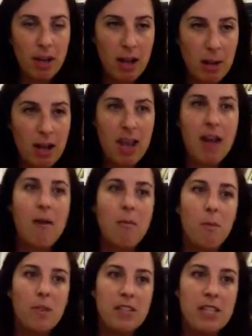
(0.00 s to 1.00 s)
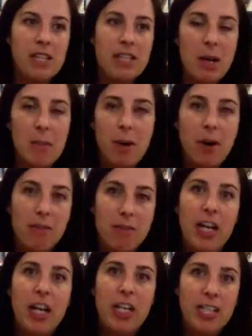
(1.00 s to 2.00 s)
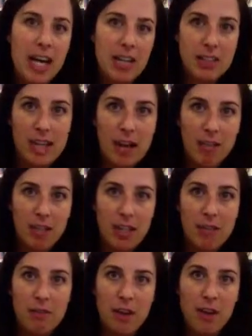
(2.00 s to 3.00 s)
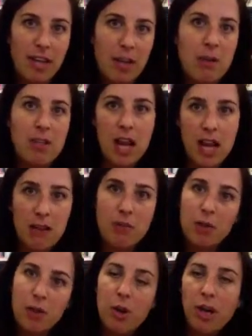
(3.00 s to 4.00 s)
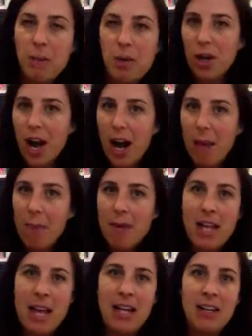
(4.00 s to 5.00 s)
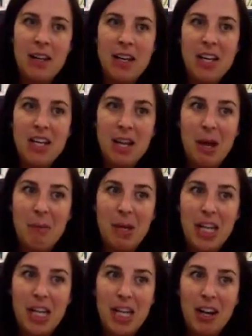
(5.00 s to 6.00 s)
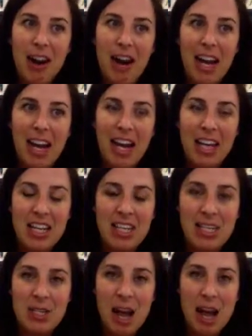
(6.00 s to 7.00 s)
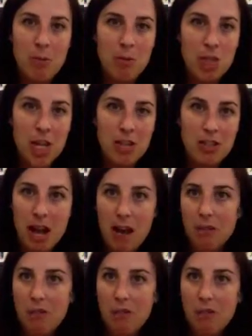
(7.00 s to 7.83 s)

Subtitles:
I was in Del Mar very tech savvy and felt like I was kind of the cream of the crop, and then come here and I'm just